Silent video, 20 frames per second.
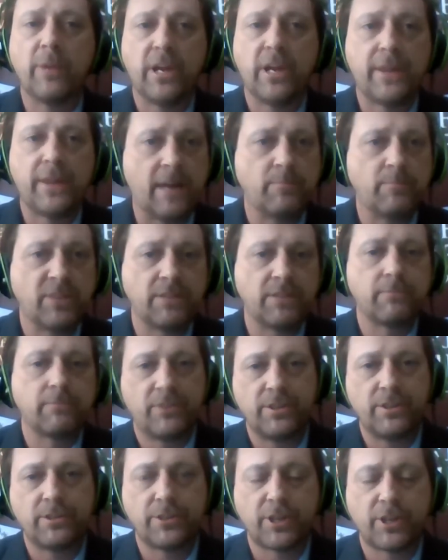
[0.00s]
uh, don't quote me
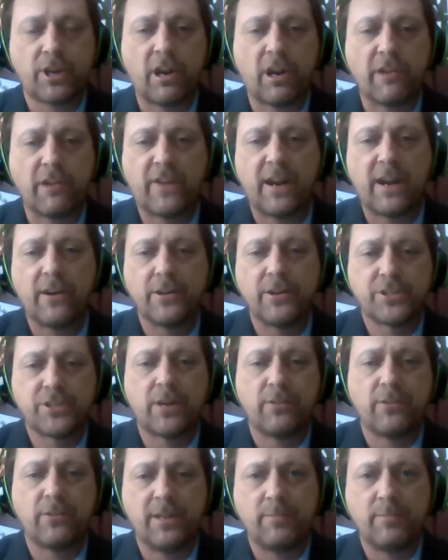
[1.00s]
on that but the, the
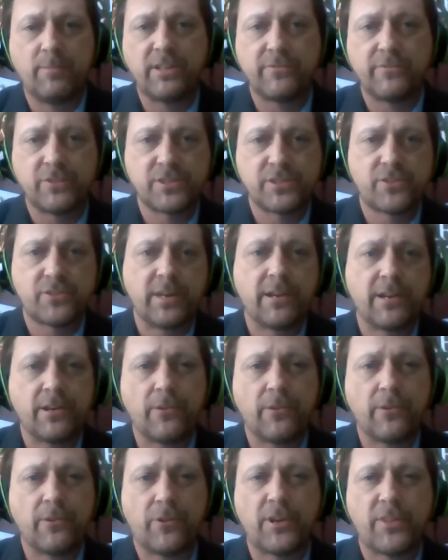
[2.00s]
Carr fire in general i
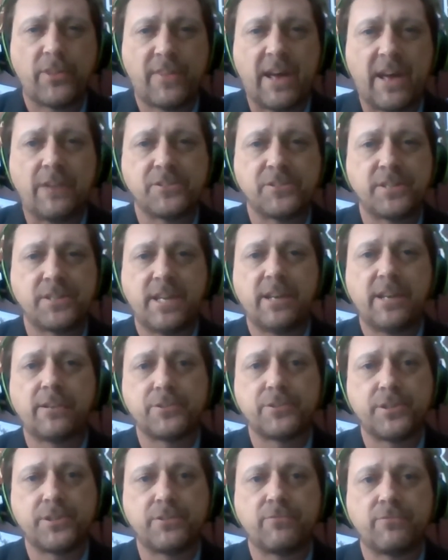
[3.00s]
believe was
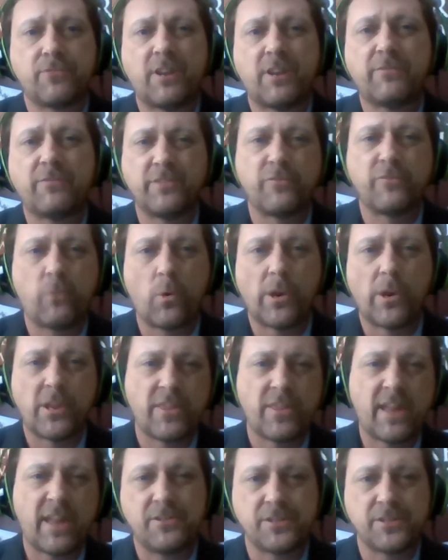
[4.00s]
330,000 acres and
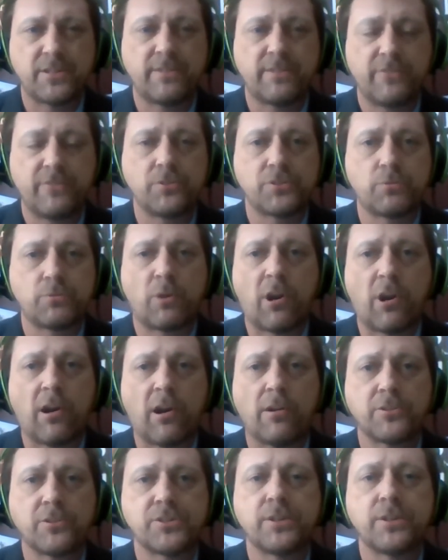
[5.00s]
roughly 40,000
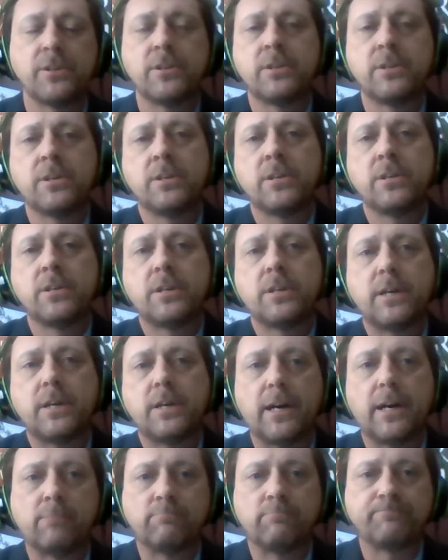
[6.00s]
of those were ours
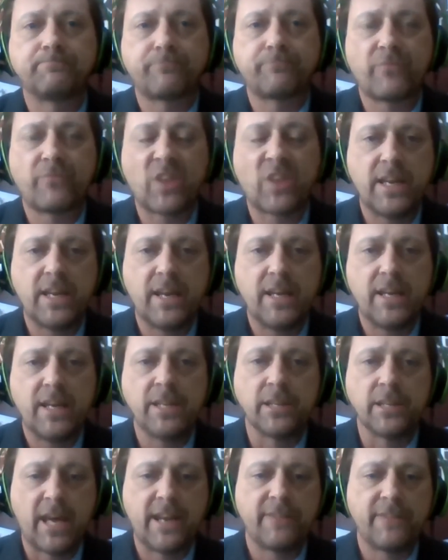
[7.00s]
um,
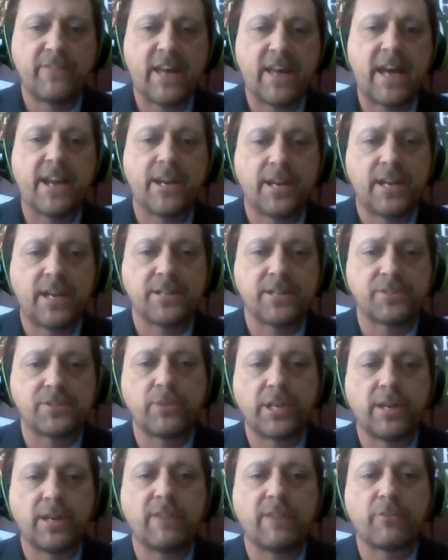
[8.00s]
in light of
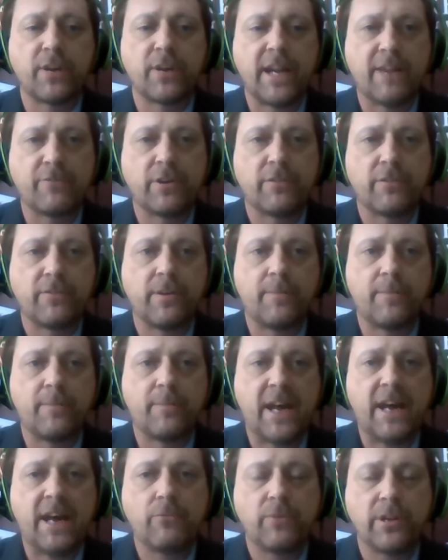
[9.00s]
that and as a recovery
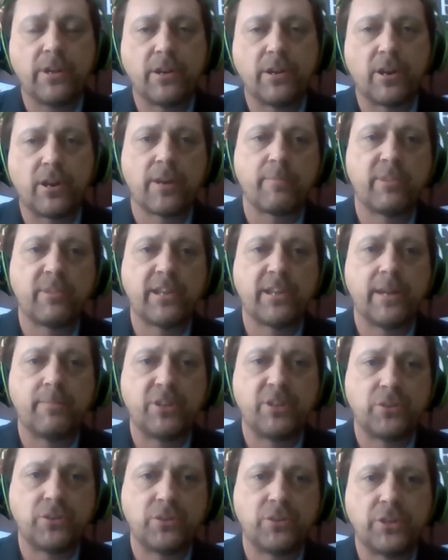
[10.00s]
effort from that we
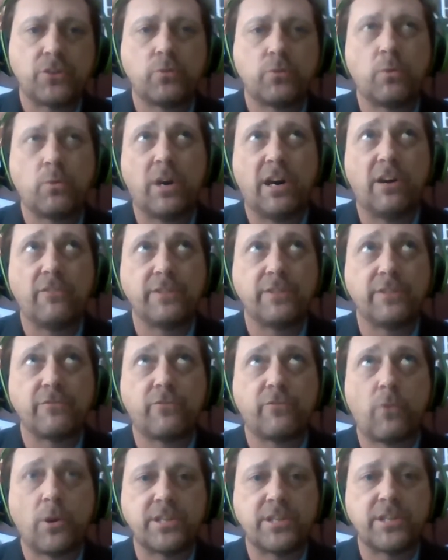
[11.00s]
are going to plant between
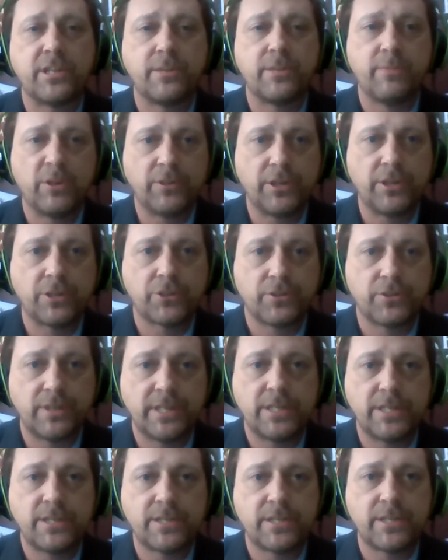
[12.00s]
12 and 14
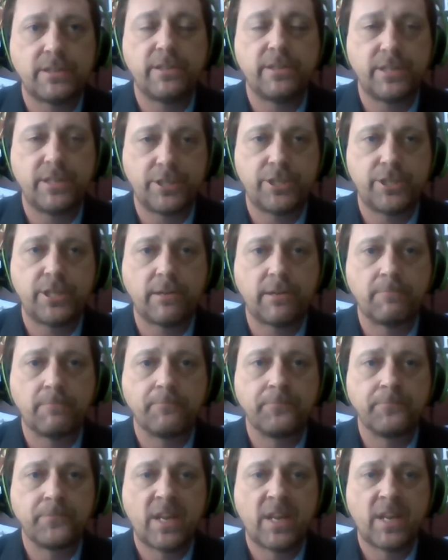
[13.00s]
million trees
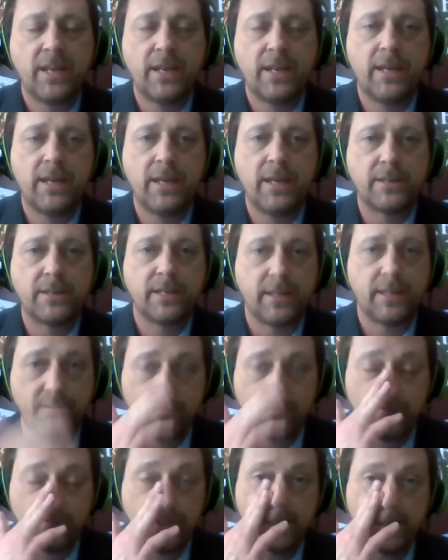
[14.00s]
this year
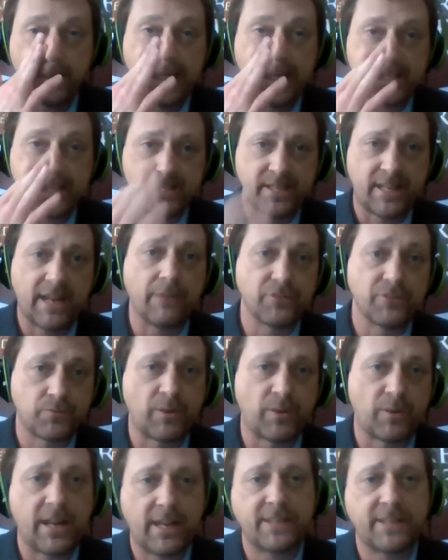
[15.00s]
and uh, i
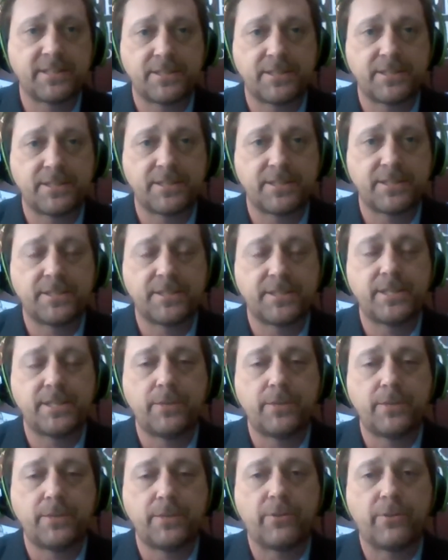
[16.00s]
said that was what i got to
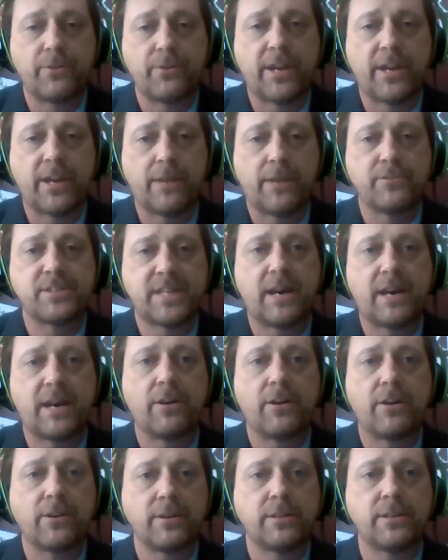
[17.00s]
see when i was
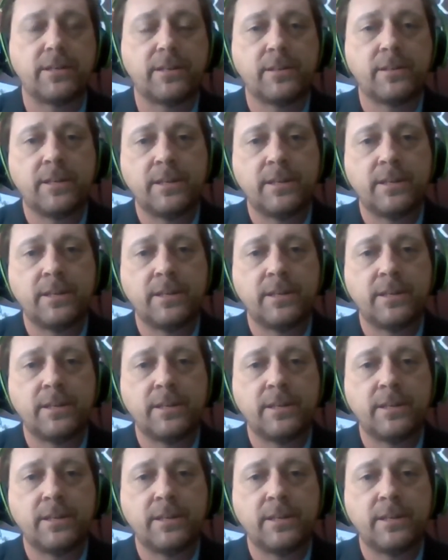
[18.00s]
out uh,